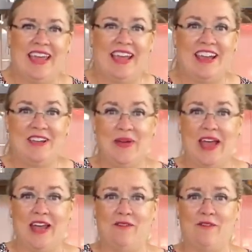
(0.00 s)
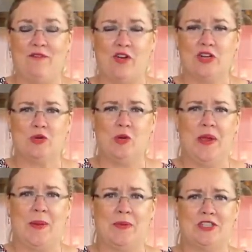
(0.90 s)
came. I had a virtual
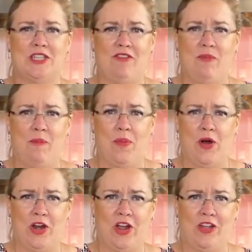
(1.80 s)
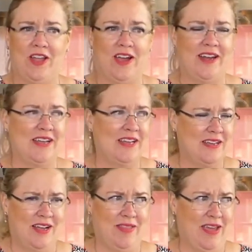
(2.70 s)
Pampered Chef party online,
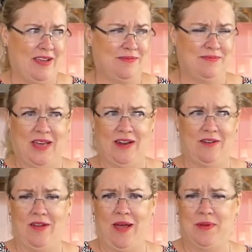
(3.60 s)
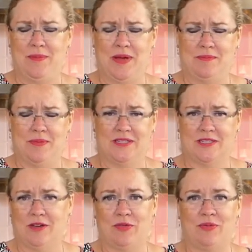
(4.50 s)
like, I don't know how many months
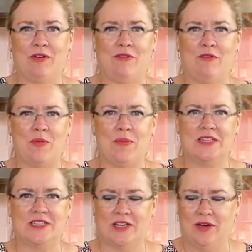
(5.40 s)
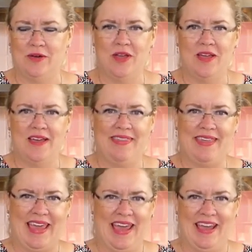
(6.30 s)
ago, 3 or 4 months ago, and
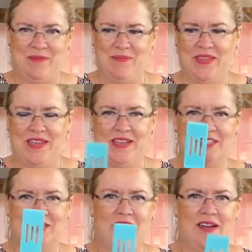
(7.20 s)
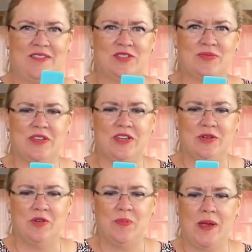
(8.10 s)
they came. So I have this really
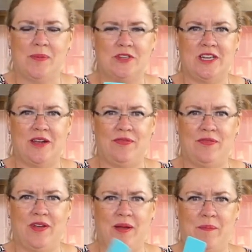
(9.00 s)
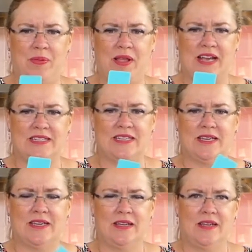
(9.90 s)
cool Pampered Chef
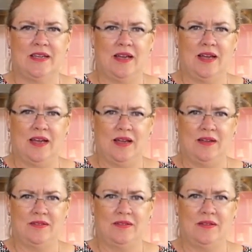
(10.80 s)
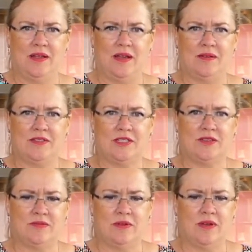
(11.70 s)
plastic
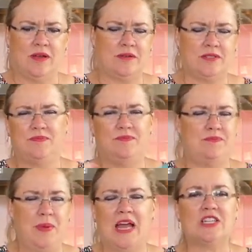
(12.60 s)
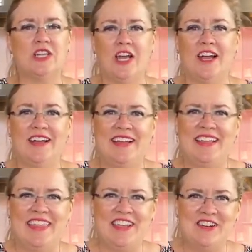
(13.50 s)
spatula
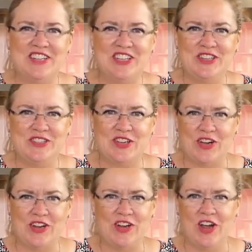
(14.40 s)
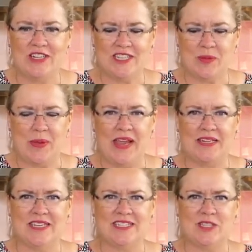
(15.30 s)
that you can use on nonstick
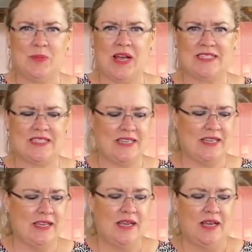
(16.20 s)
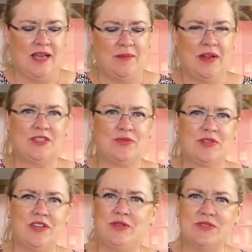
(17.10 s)
pans because it's plastic, and it's a
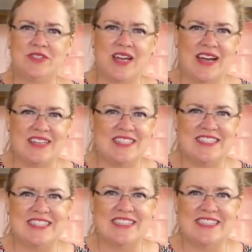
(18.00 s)
really cool size. It's